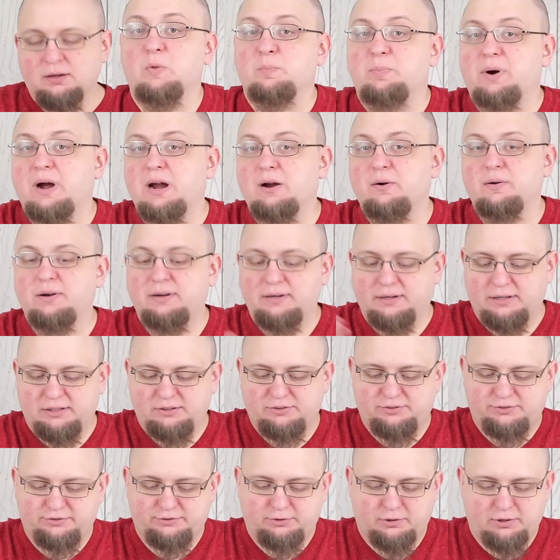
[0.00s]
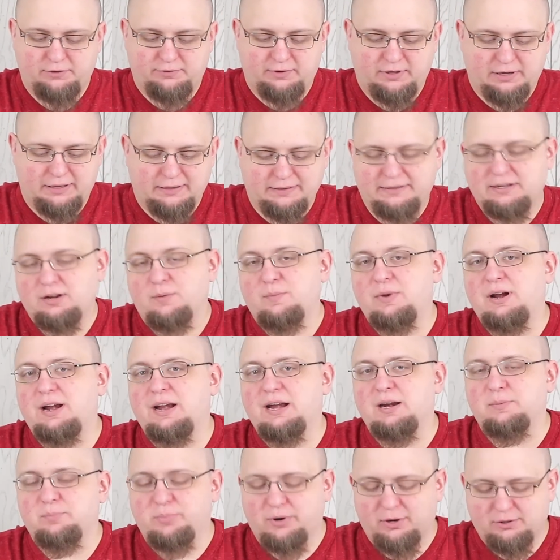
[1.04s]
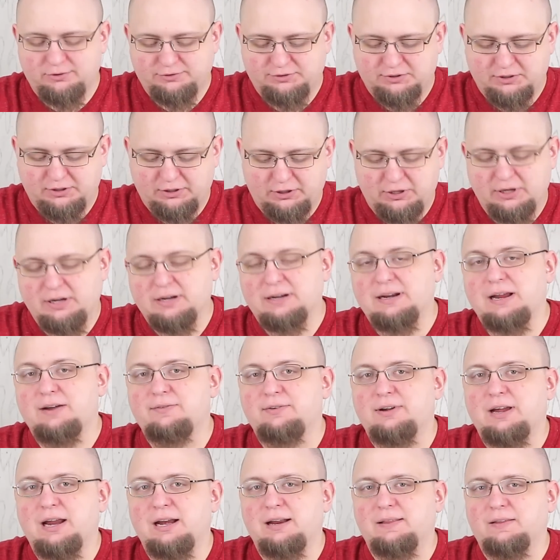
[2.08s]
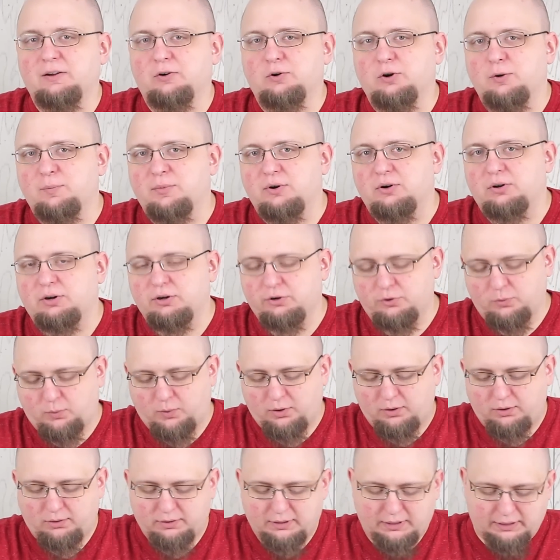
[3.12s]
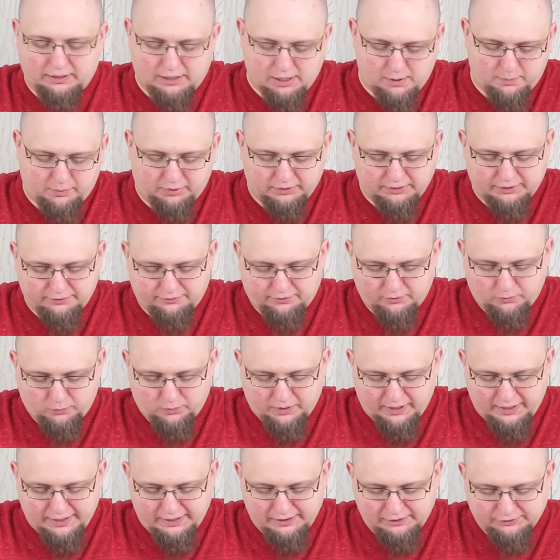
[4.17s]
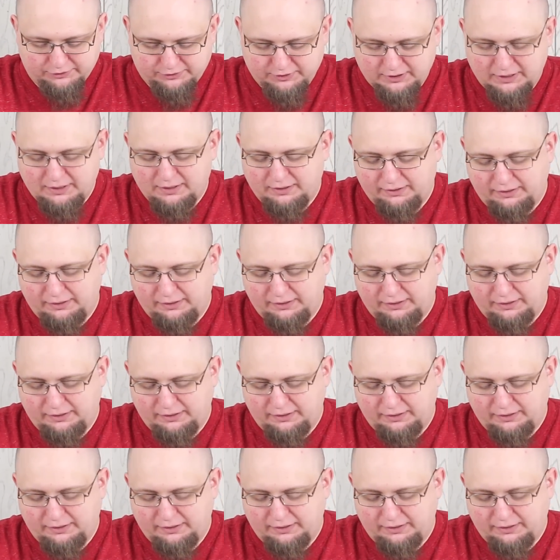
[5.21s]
The pirate is sort of an intimidating person, good at navigating the criminal underworld in a couple different ways,